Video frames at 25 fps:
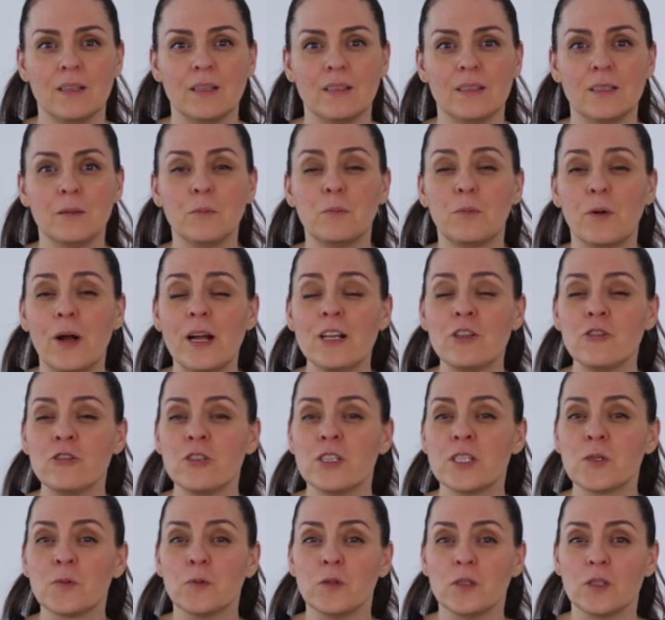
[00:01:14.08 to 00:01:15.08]
The
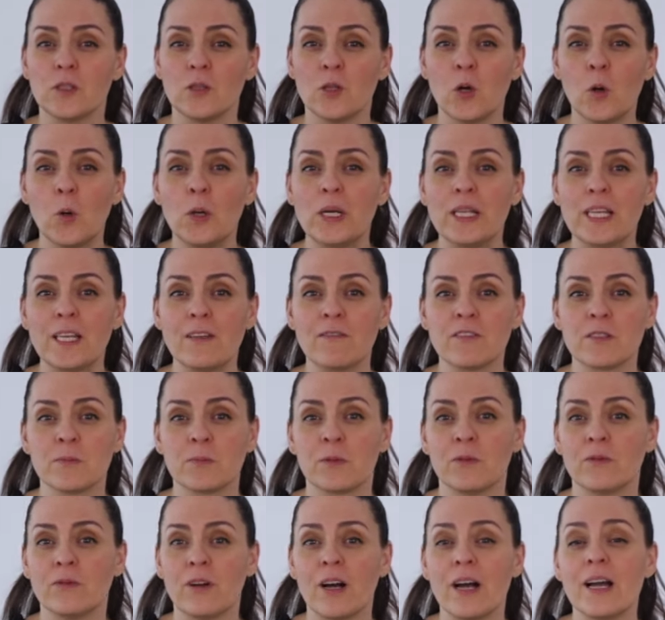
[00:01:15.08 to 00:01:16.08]
branches with no leaves
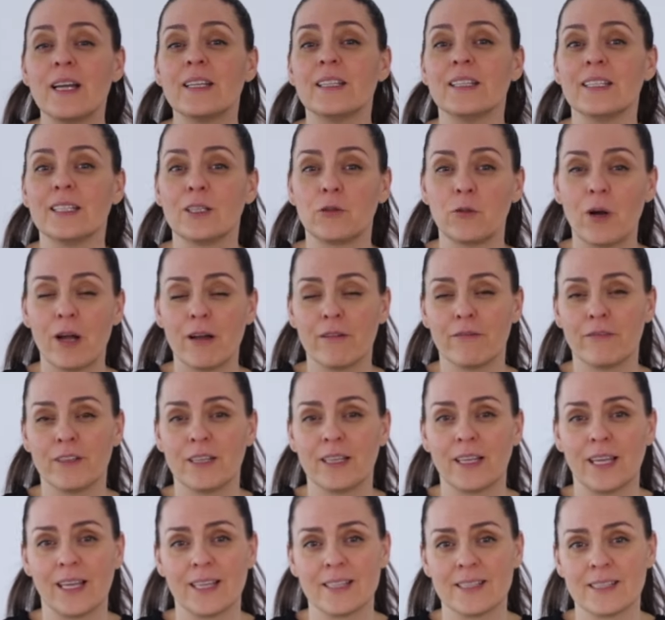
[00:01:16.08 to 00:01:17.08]
provide a
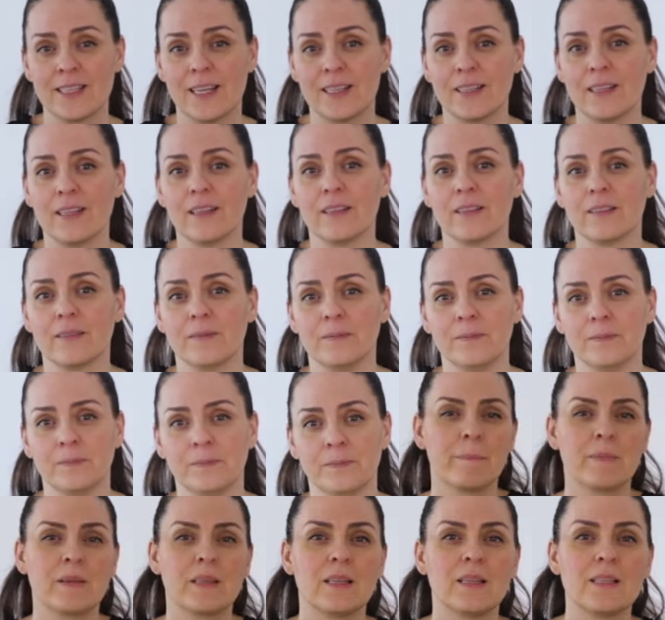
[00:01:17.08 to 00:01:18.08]
graphic aesthetic.
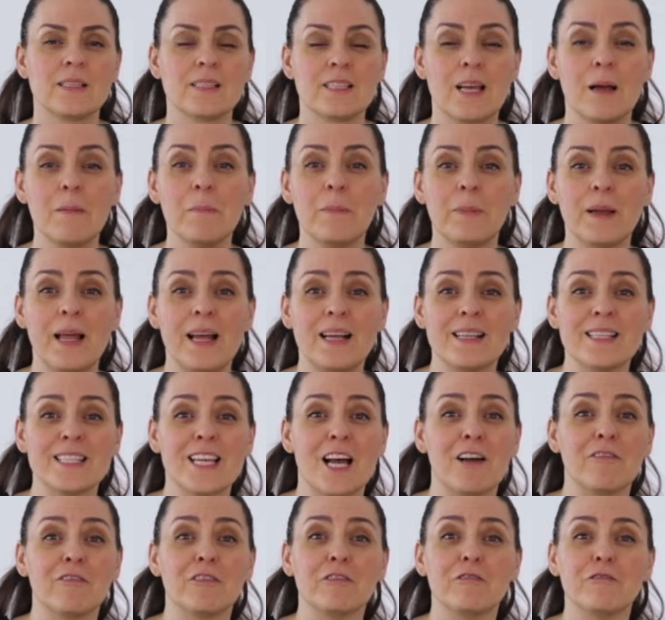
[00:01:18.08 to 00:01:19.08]
Some plants
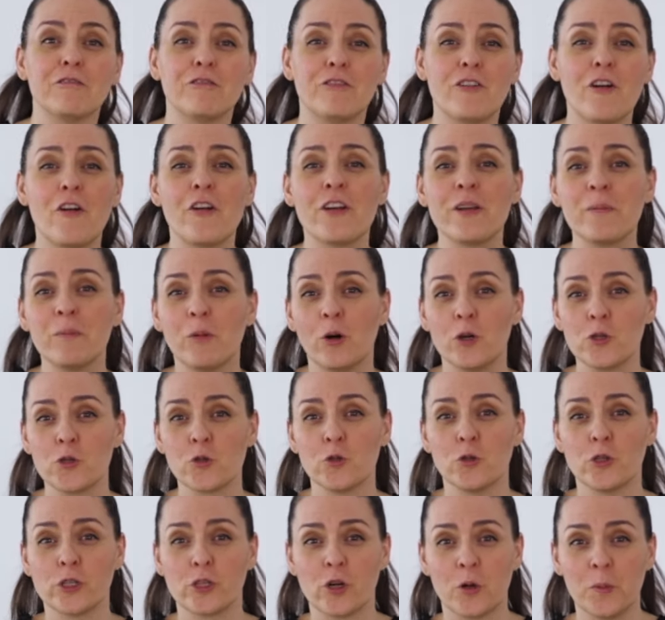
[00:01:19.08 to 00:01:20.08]
have a very
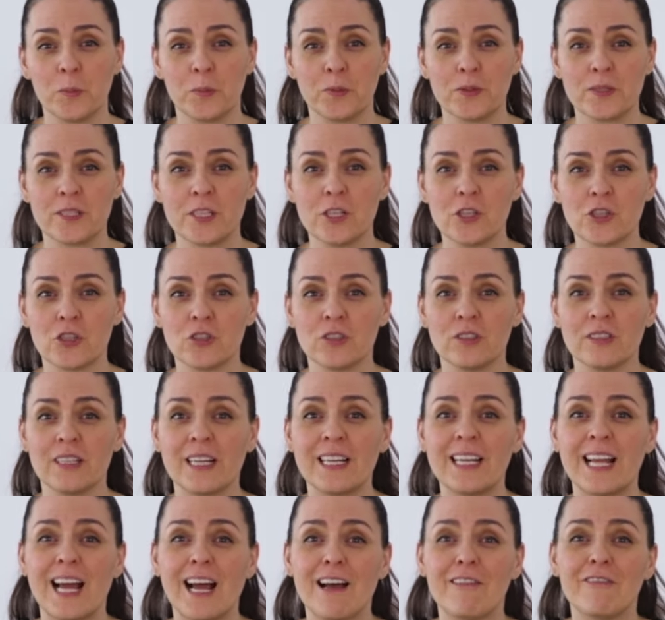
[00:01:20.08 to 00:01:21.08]
modular composition
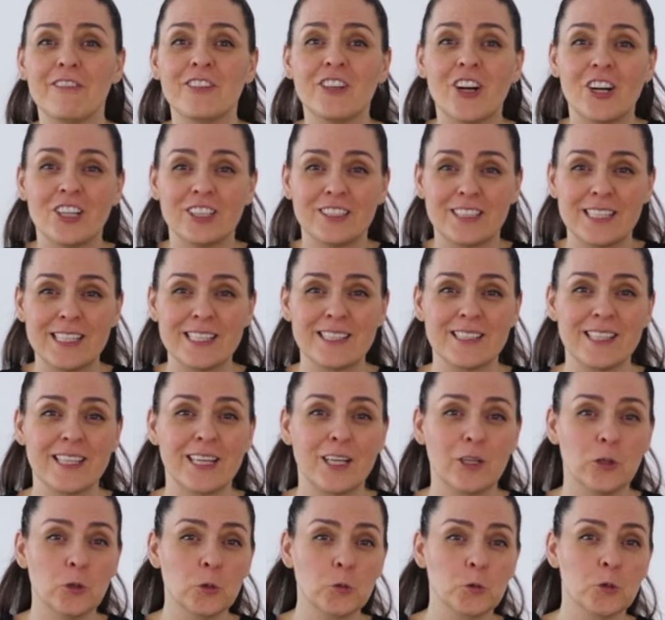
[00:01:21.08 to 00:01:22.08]
and have an
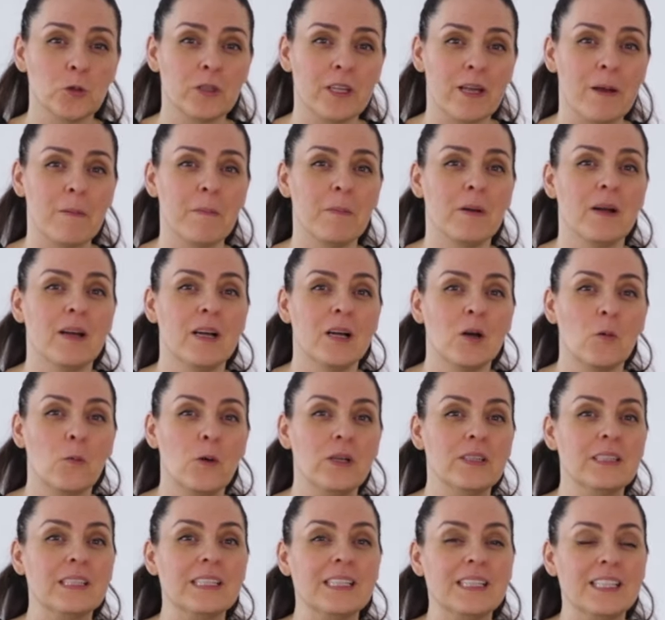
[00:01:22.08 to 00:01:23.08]
artistic look to them.
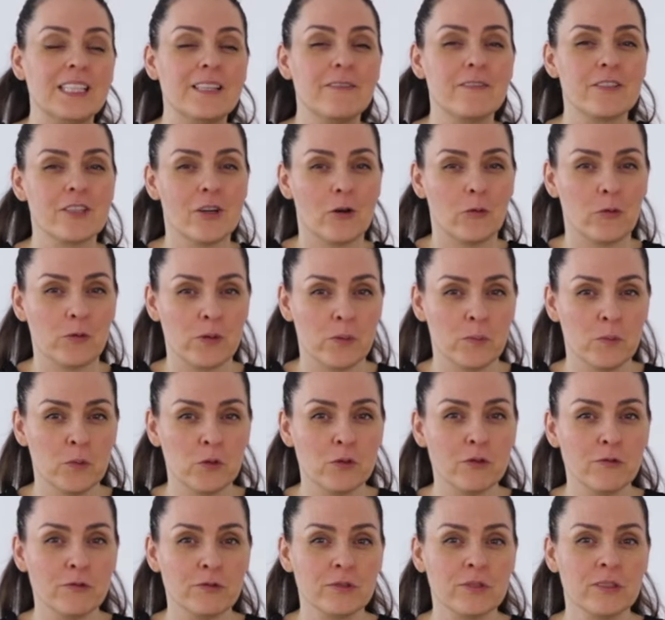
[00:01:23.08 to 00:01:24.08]
When the leaves are
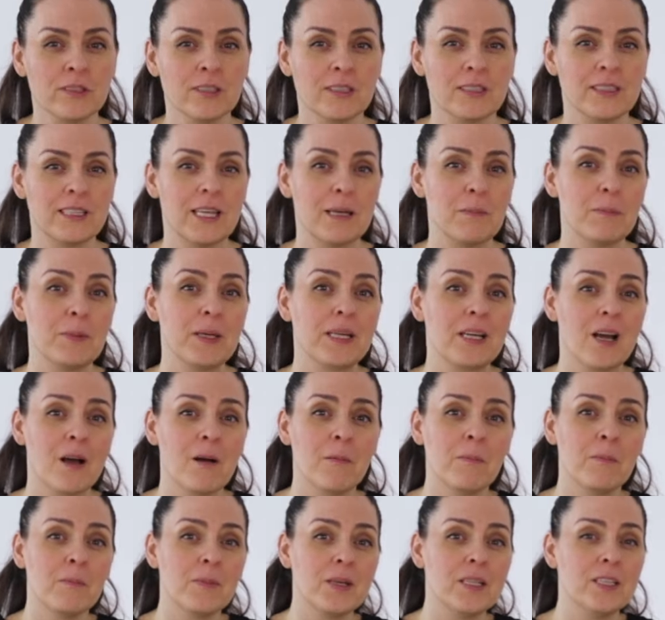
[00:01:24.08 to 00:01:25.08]
removed, they
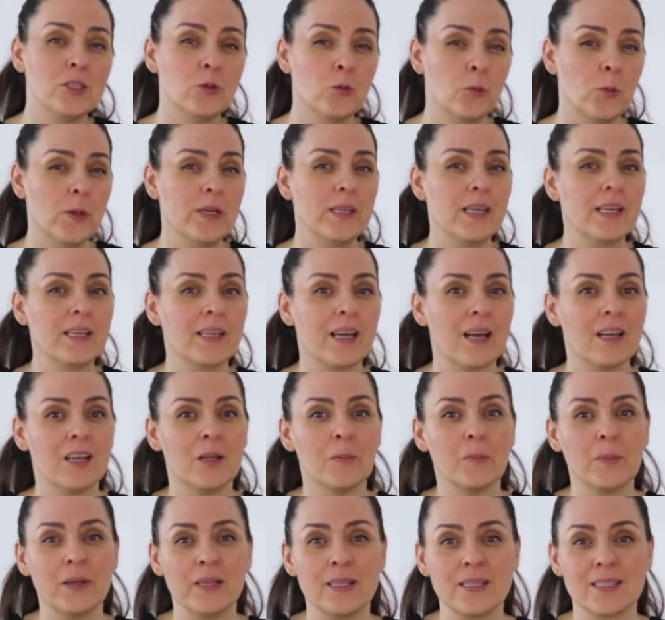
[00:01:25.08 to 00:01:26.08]
become intriguing
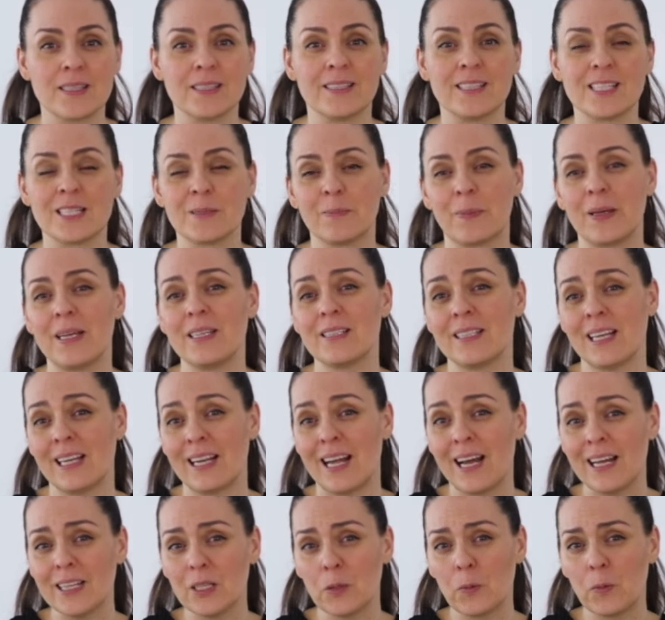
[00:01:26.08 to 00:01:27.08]
elements in a space that
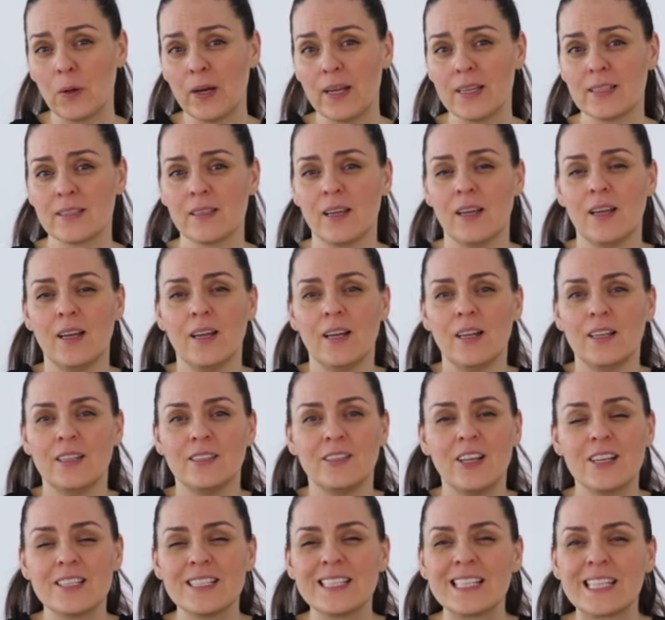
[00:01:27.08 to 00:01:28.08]
otherwise
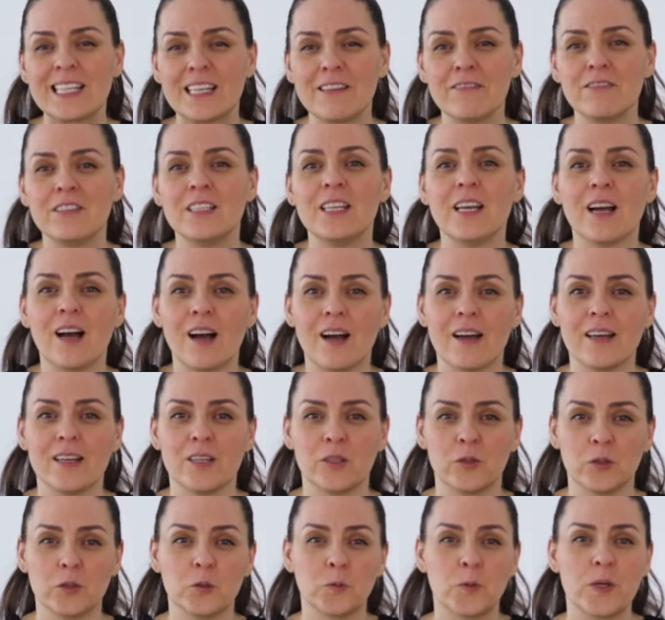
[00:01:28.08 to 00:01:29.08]
doesn't give the eye a
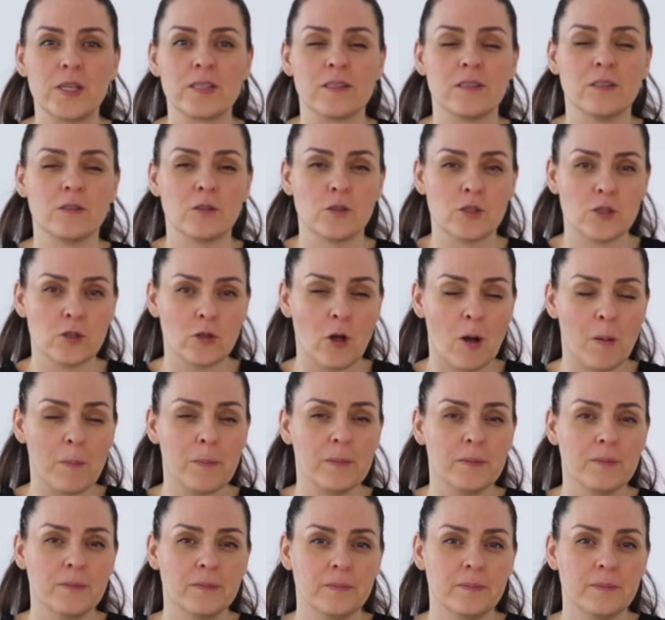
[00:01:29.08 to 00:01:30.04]
good reason to stop.